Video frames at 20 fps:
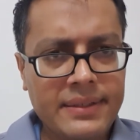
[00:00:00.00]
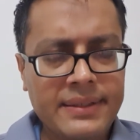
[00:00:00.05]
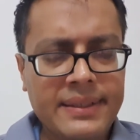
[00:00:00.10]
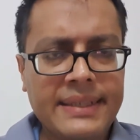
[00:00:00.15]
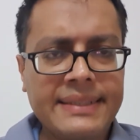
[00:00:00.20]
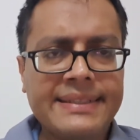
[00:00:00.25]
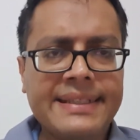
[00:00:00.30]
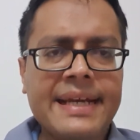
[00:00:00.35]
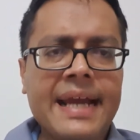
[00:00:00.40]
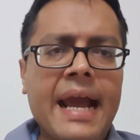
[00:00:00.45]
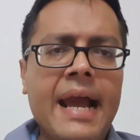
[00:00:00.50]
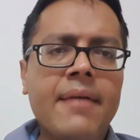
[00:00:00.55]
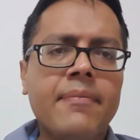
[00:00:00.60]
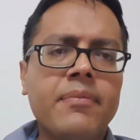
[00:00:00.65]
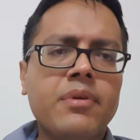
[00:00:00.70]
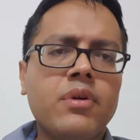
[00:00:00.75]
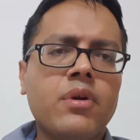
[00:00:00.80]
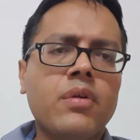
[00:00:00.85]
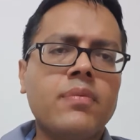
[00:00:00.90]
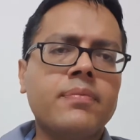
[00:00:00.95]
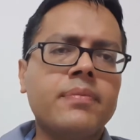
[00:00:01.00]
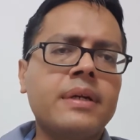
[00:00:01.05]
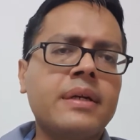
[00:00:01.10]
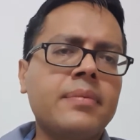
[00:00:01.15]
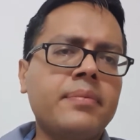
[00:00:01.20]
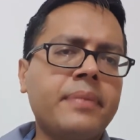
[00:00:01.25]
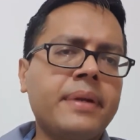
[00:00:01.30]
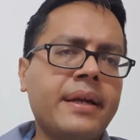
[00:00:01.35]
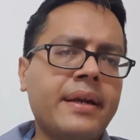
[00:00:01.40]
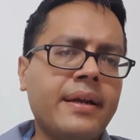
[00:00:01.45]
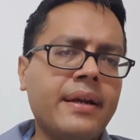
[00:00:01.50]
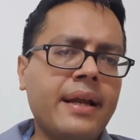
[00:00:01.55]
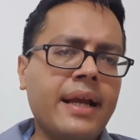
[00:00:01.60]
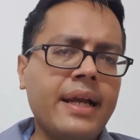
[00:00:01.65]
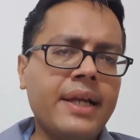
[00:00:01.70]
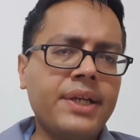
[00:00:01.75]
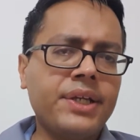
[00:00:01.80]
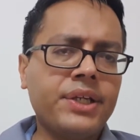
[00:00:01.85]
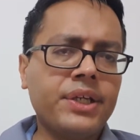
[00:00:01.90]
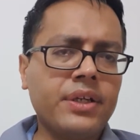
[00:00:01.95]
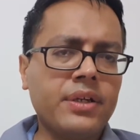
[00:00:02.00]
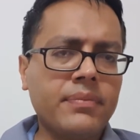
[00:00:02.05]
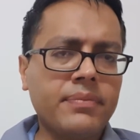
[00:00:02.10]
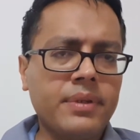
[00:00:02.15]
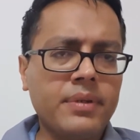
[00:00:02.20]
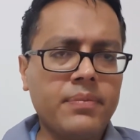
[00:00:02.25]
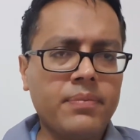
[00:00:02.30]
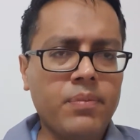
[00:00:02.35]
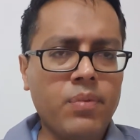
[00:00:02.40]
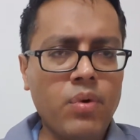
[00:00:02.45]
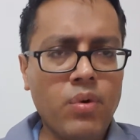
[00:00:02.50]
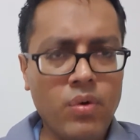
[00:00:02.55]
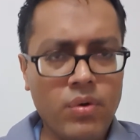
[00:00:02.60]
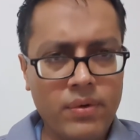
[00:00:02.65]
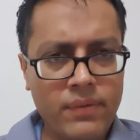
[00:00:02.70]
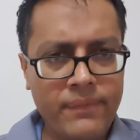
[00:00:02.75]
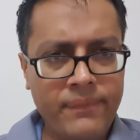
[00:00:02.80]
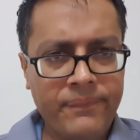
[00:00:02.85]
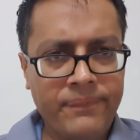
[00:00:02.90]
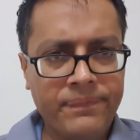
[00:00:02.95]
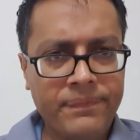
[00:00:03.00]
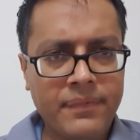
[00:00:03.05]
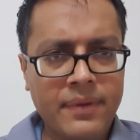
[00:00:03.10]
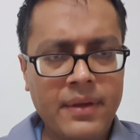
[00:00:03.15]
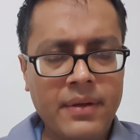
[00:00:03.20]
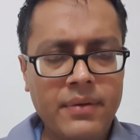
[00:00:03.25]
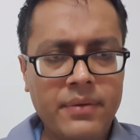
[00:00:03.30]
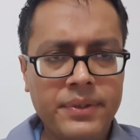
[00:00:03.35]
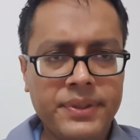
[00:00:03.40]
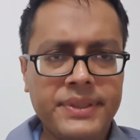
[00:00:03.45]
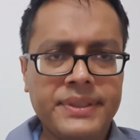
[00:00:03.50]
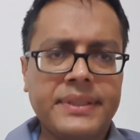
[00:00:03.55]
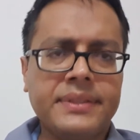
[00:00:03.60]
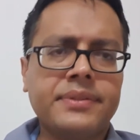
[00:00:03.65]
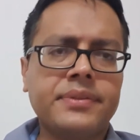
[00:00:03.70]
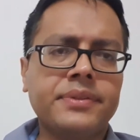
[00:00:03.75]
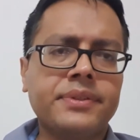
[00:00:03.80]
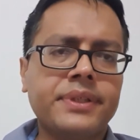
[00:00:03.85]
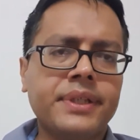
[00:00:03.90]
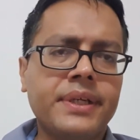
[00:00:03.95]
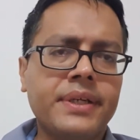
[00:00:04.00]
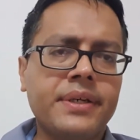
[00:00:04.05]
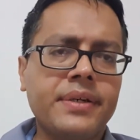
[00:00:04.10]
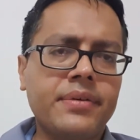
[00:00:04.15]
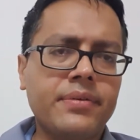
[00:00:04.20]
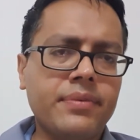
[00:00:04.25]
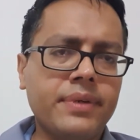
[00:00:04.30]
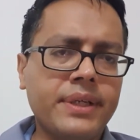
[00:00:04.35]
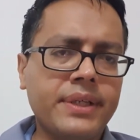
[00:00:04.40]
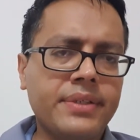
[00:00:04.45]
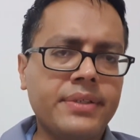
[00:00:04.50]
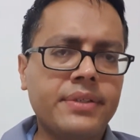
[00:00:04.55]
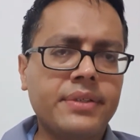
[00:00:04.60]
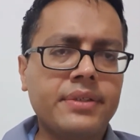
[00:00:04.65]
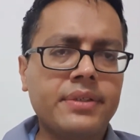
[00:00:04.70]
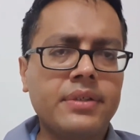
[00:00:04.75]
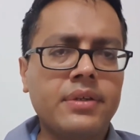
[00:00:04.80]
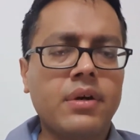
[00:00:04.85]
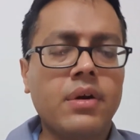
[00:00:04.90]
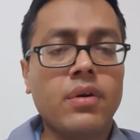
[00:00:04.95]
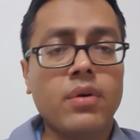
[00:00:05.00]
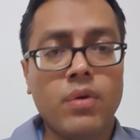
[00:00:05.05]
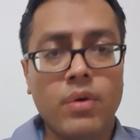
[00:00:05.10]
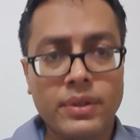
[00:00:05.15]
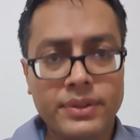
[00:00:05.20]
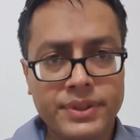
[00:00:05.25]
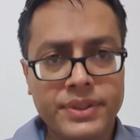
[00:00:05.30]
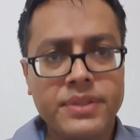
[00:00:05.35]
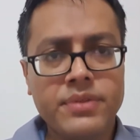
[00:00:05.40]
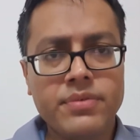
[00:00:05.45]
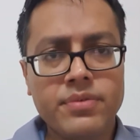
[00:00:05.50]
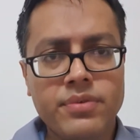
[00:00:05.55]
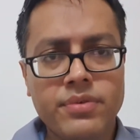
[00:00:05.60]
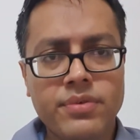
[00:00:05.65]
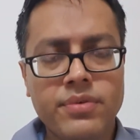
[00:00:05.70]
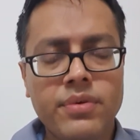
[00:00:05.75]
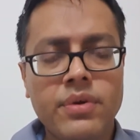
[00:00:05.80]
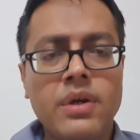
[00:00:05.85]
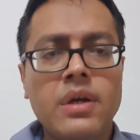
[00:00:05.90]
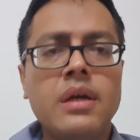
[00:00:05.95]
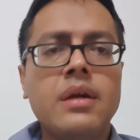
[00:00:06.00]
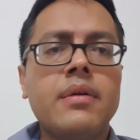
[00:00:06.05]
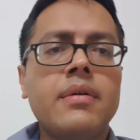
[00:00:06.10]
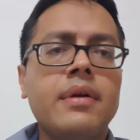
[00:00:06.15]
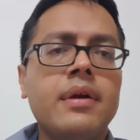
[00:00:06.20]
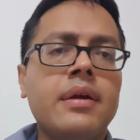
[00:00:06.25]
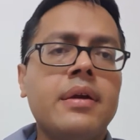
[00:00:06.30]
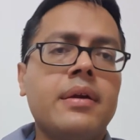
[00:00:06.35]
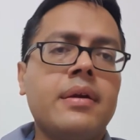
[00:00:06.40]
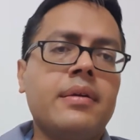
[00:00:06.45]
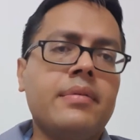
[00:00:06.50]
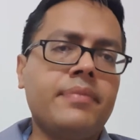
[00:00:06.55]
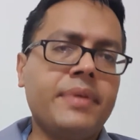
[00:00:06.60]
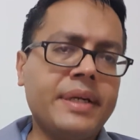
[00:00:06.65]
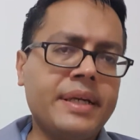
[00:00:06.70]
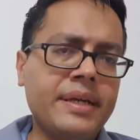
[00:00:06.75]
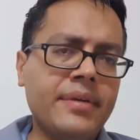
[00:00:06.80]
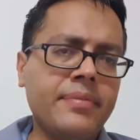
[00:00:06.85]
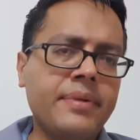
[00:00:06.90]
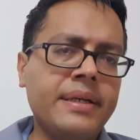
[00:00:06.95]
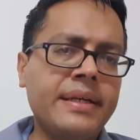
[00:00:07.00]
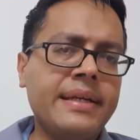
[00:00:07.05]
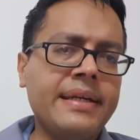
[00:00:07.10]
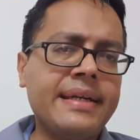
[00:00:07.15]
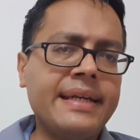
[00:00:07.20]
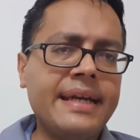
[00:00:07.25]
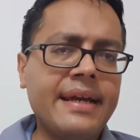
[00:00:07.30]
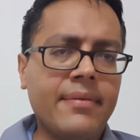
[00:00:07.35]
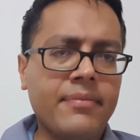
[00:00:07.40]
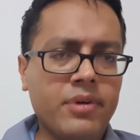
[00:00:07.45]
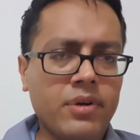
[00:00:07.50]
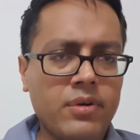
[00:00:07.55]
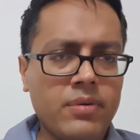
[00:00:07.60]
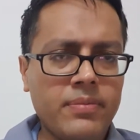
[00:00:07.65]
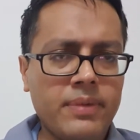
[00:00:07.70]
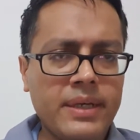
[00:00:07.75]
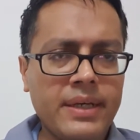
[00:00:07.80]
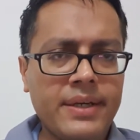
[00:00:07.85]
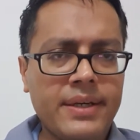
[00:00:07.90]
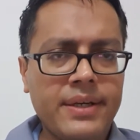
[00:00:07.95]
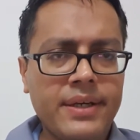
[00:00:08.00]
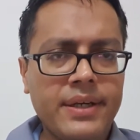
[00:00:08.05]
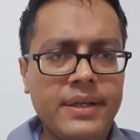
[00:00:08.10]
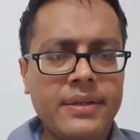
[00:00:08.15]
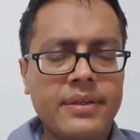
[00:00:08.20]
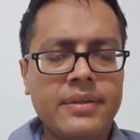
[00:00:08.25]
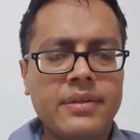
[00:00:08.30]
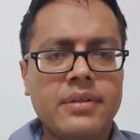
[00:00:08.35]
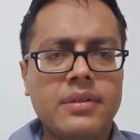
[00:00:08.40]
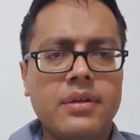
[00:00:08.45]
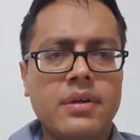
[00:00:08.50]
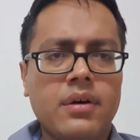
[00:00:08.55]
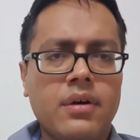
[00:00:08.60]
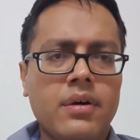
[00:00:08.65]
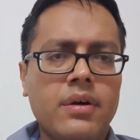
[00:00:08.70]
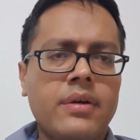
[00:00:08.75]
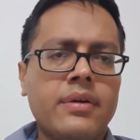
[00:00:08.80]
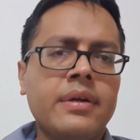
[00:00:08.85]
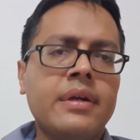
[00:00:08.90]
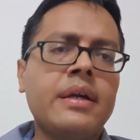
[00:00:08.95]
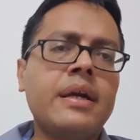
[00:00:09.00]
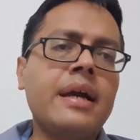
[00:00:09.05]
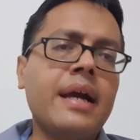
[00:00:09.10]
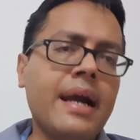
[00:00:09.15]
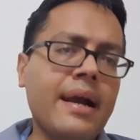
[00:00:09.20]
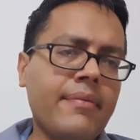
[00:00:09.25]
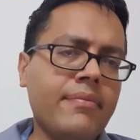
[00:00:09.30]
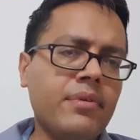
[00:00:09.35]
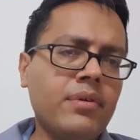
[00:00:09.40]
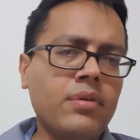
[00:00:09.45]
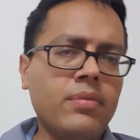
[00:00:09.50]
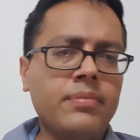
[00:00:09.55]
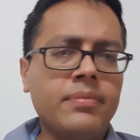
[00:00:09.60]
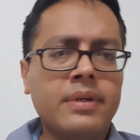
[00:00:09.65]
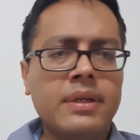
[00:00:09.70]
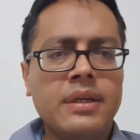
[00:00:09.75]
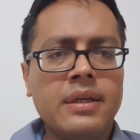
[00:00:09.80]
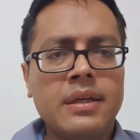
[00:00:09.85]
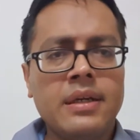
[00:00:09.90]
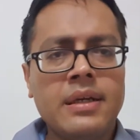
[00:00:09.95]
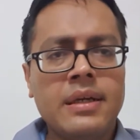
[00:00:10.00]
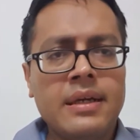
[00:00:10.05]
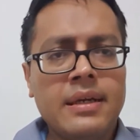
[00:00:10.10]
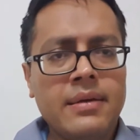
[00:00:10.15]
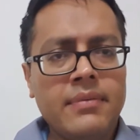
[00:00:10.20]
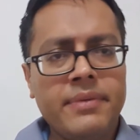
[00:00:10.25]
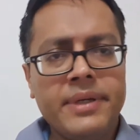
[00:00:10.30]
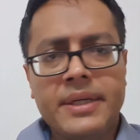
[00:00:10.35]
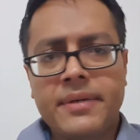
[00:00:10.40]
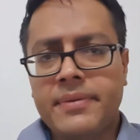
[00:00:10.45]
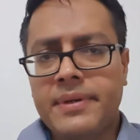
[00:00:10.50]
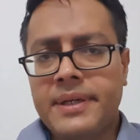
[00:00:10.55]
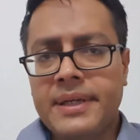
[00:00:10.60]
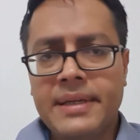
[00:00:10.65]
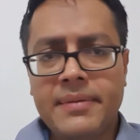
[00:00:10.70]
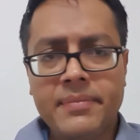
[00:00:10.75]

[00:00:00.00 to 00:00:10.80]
There is an abnormal mineralization of the bone, which is associated with or caused due to vitamin D abnormality or abnormal vitamin D